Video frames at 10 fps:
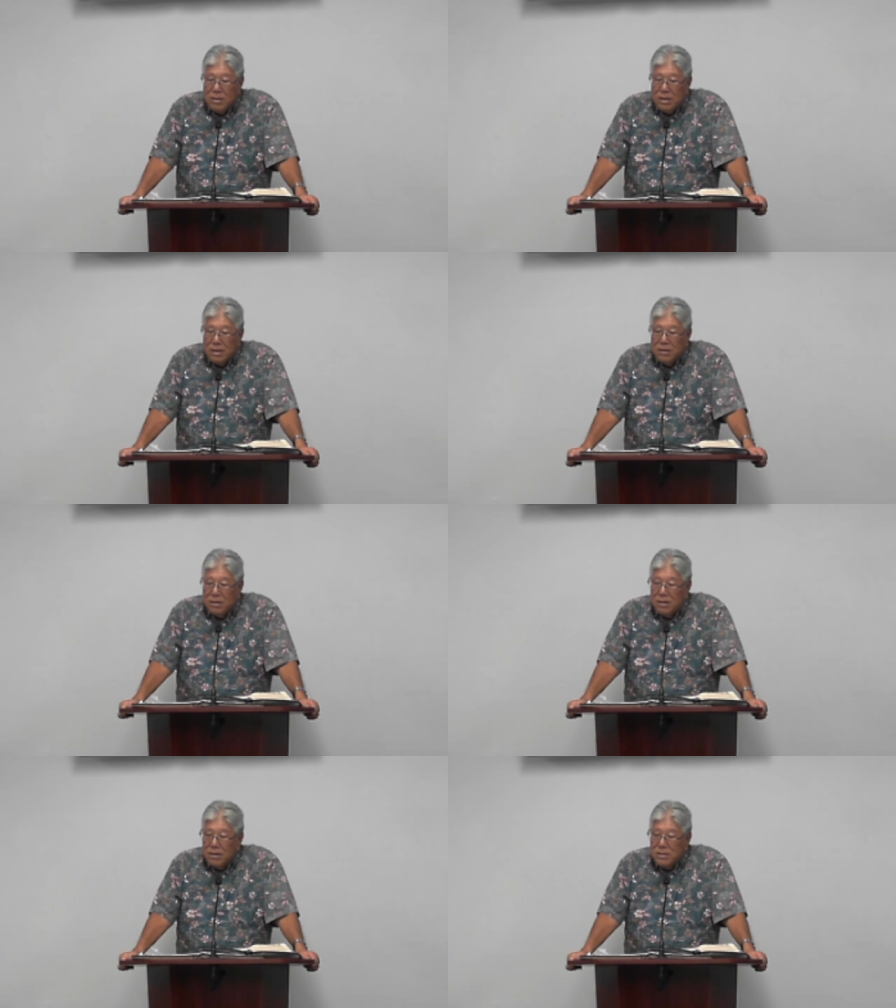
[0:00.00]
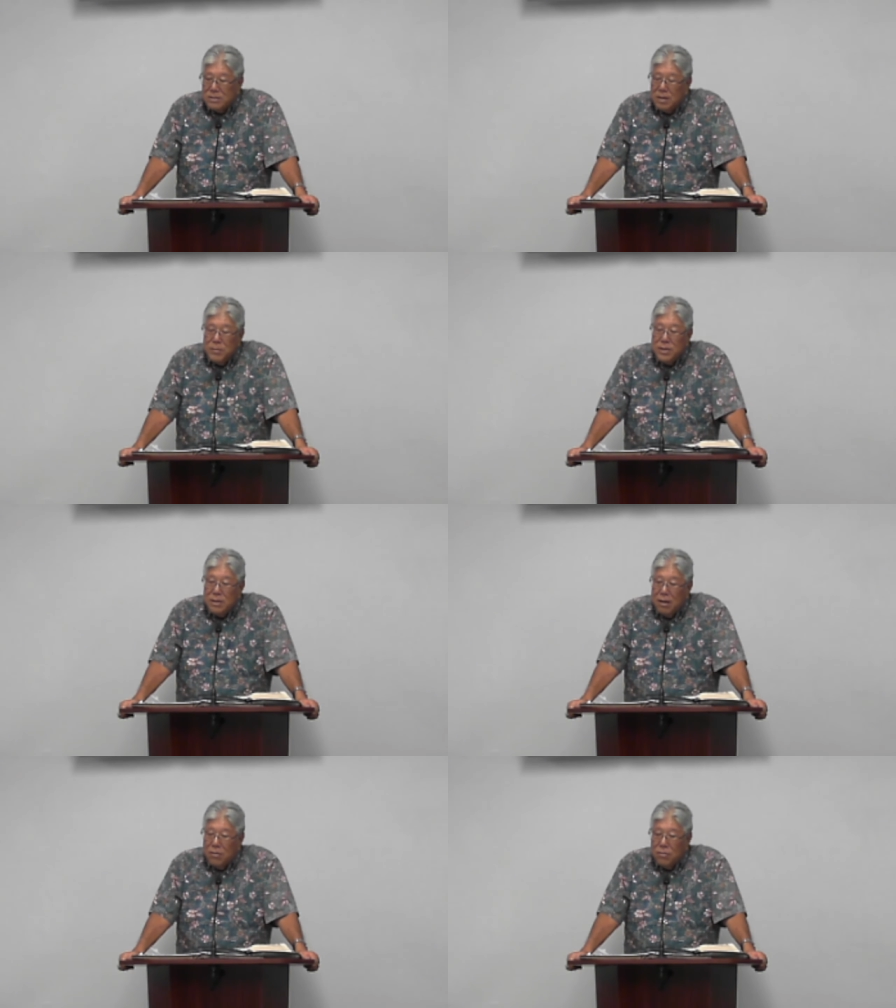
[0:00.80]
that uh, is coming
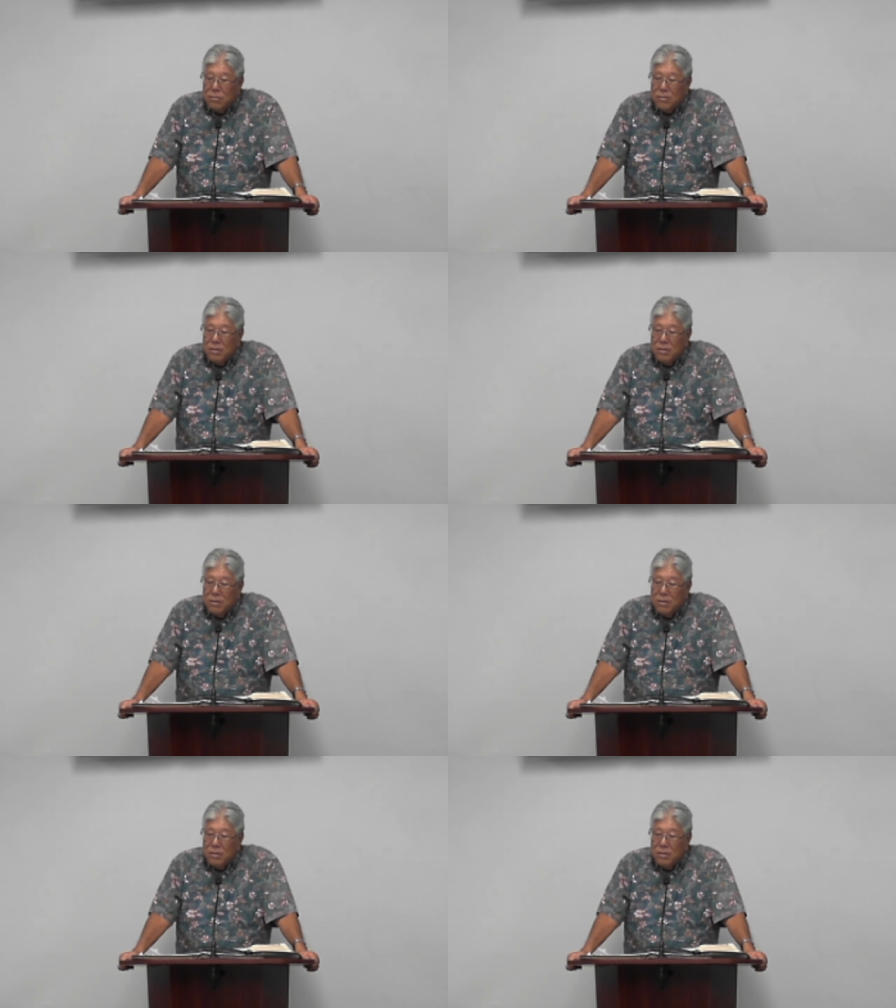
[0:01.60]
down.